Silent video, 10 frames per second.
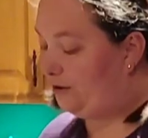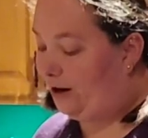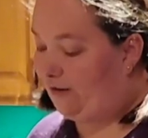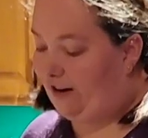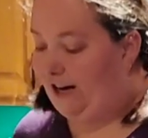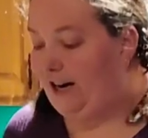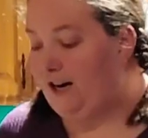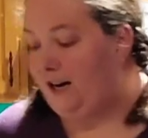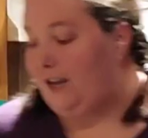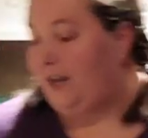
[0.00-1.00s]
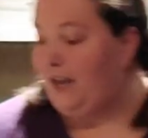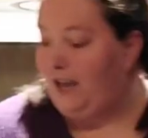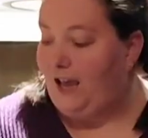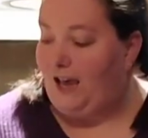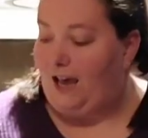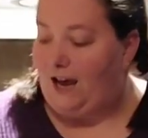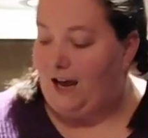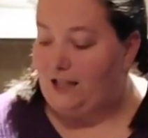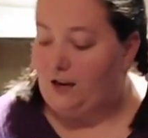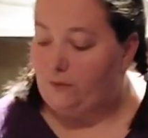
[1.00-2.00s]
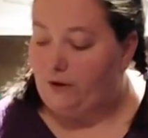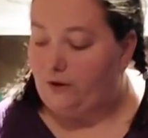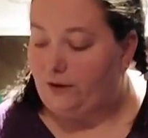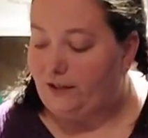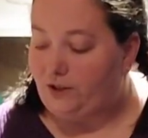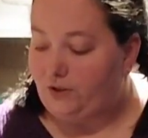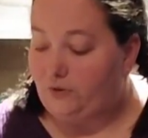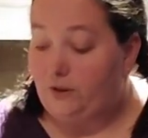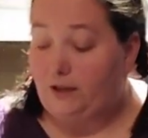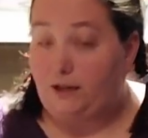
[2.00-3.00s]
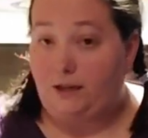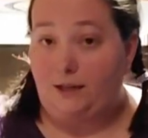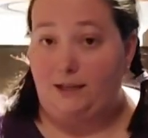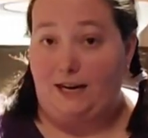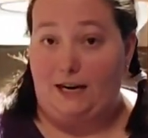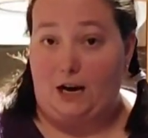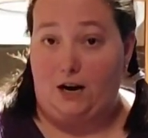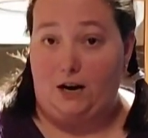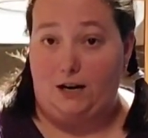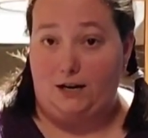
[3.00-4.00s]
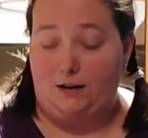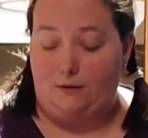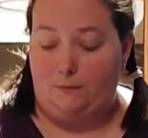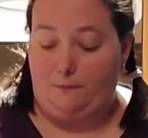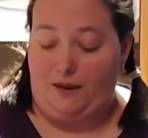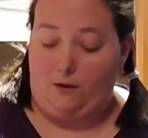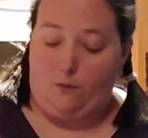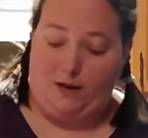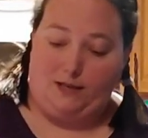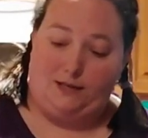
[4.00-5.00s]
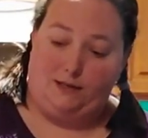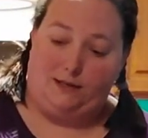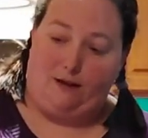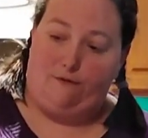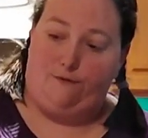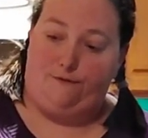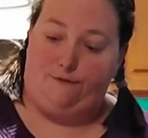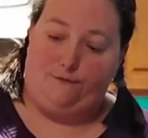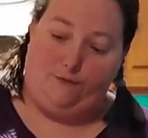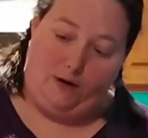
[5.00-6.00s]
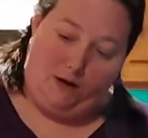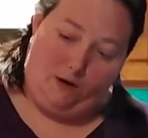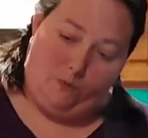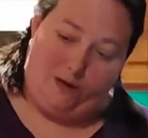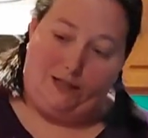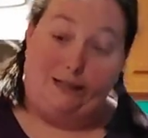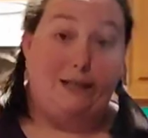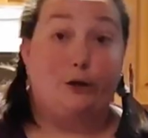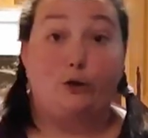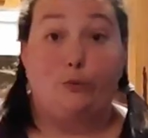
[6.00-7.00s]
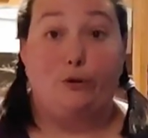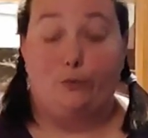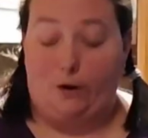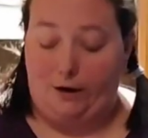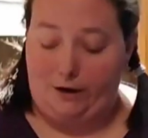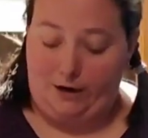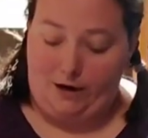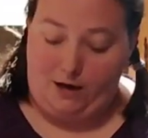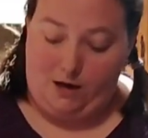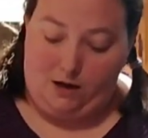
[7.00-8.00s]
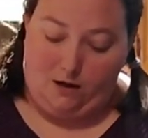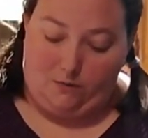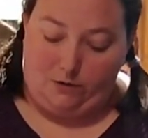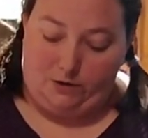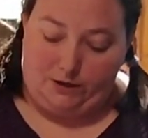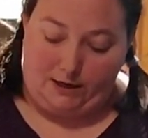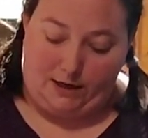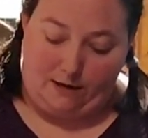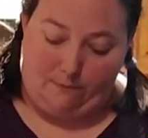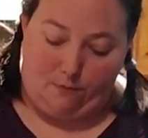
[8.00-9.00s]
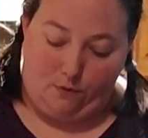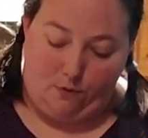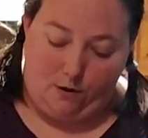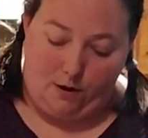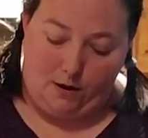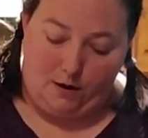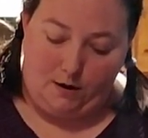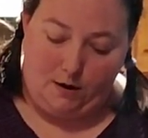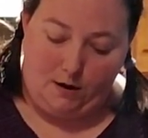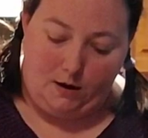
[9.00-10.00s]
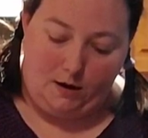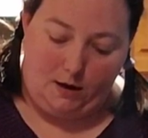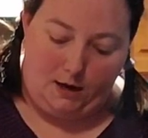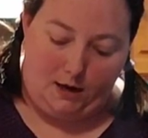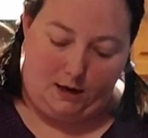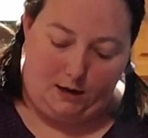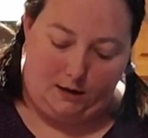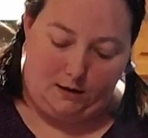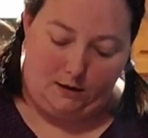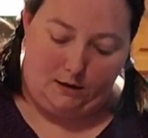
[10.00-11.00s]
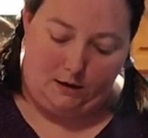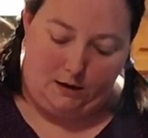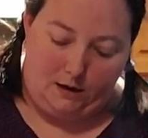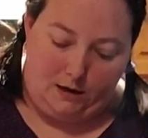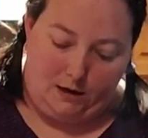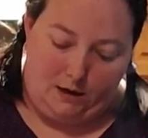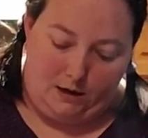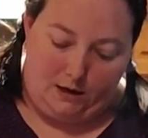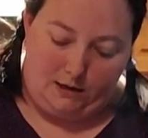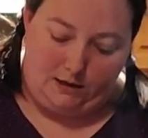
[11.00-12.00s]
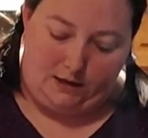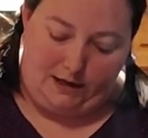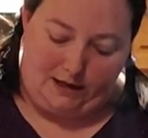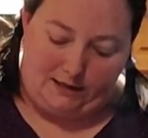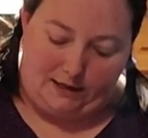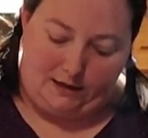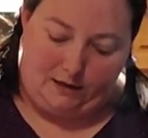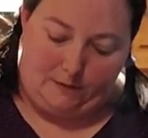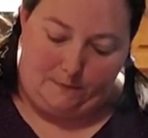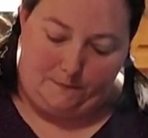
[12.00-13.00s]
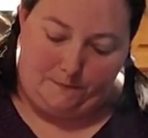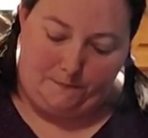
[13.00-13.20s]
tray over here, and then we're going to take our big one. This is like, what, a liter's worth of water? And we're just gonna kind of pour it in until, like I said, the